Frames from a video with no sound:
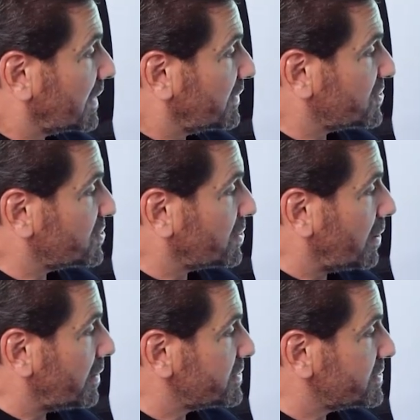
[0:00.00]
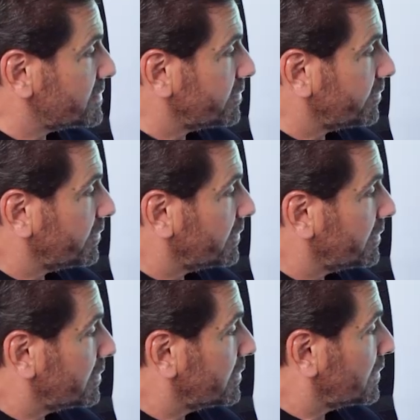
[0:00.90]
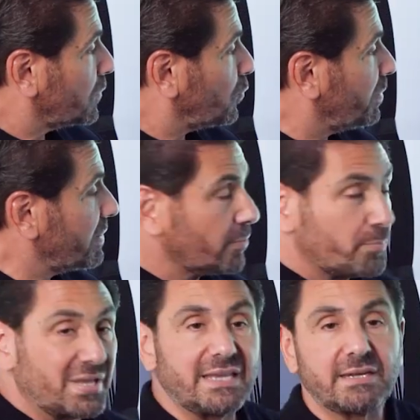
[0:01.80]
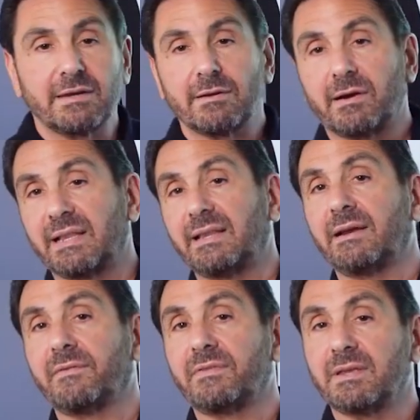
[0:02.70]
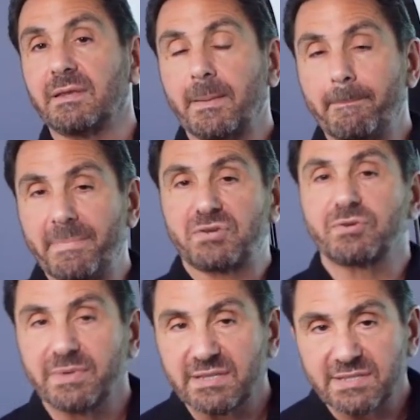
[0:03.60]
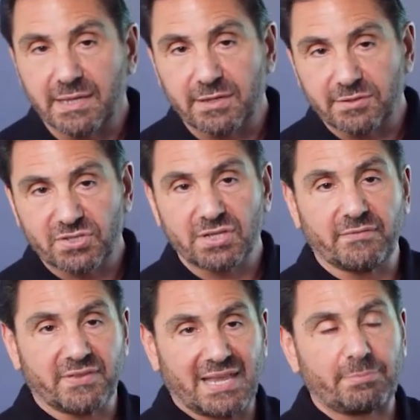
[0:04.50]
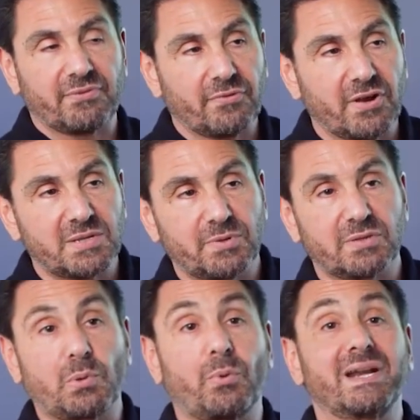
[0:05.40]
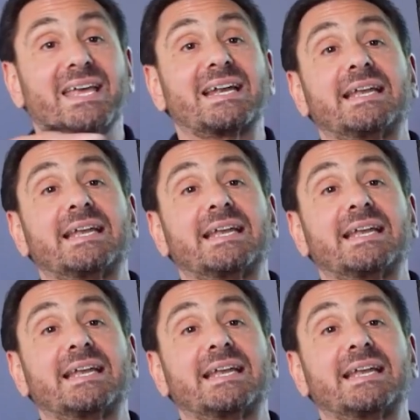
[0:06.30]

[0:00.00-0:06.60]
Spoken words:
The stars will be repeated on a lot of the measurements that you see of the amplifiers because we want to get an